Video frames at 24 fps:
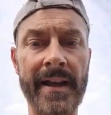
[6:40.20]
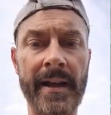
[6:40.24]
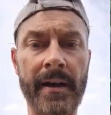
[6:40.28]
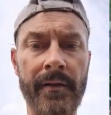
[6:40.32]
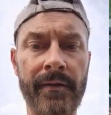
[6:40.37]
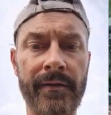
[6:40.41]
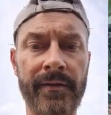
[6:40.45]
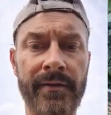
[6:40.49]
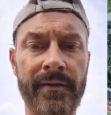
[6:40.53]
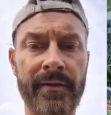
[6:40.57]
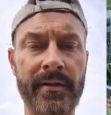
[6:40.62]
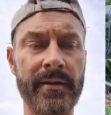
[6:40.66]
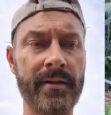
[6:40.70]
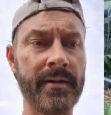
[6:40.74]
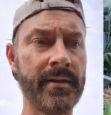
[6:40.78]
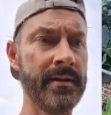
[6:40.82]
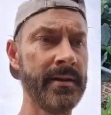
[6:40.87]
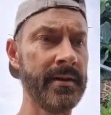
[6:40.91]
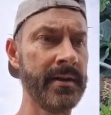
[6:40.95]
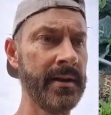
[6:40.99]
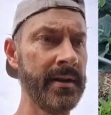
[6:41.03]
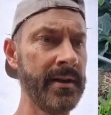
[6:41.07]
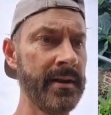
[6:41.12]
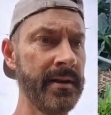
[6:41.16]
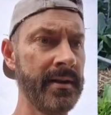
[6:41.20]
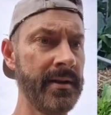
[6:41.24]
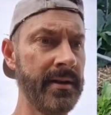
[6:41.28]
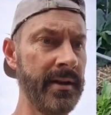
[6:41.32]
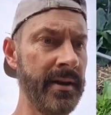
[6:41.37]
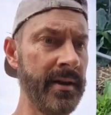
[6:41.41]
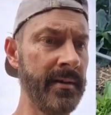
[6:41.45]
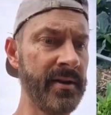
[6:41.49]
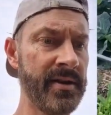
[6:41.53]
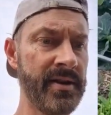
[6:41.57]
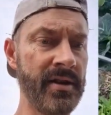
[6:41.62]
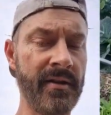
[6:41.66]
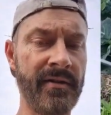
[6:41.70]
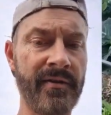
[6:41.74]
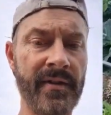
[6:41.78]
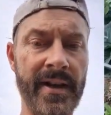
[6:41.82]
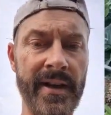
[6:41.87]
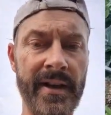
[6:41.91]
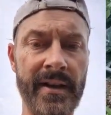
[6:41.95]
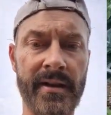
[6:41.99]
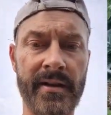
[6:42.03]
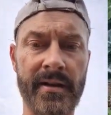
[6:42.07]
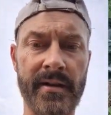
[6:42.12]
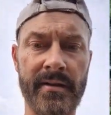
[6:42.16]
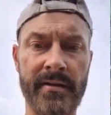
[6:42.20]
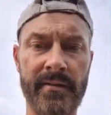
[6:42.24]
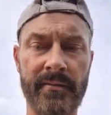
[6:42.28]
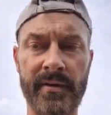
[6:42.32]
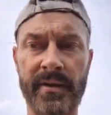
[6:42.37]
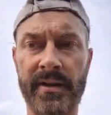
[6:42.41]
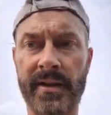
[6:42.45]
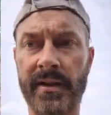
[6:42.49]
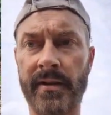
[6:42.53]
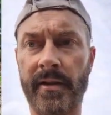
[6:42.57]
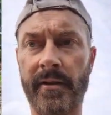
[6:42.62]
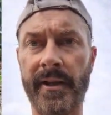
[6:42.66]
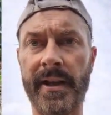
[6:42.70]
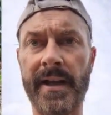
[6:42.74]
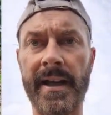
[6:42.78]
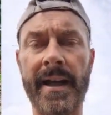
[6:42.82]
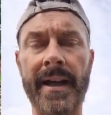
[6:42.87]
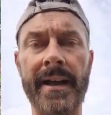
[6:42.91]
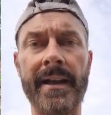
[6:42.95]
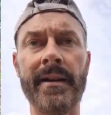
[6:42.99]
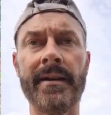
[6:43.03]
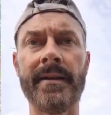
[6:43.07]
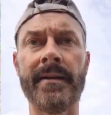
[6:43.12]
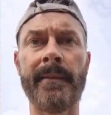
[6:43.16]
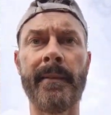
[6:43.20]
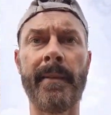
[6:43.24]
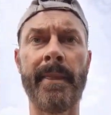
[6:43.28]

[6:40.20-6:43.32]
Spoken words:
off. The soft neck did okay.